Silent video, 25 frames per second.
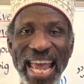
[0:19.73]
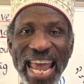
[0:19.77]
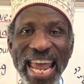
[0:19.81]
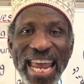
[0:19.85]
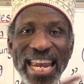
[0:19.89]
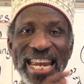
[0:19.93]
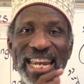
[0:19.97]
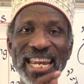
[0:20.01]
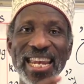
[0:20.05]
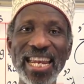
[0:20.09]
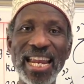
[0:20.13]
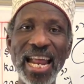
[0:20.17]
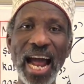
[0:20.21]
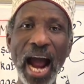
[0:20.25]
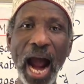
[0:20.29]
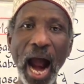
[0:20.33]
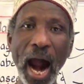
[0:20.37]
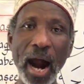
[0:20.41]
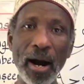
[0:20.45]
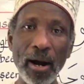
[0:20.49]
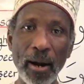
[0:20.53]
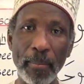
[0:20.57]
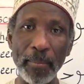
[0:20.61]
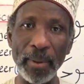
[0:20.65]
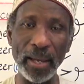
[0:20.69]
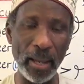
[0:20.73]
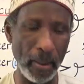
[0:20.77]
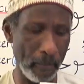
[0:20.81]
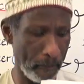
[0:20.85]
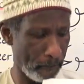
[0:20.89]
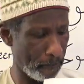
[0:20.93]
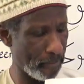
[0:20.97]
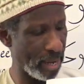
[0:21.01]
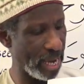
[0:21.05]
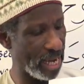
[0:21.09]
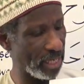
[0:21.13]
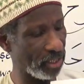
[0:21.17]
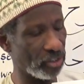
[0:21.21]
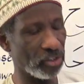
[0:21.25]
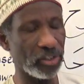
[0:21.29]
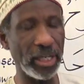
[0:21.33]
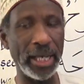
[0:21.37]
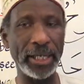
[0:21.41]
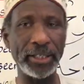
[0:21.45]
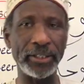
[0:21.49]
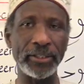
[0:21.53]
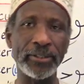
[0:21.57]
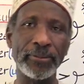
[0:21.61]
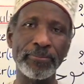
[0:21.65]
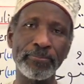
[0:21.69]
in Arabic. Page
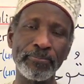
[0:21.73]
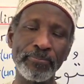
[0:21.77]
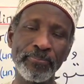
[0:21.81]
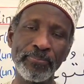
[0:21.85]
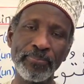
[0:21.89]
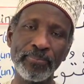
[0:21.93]
6.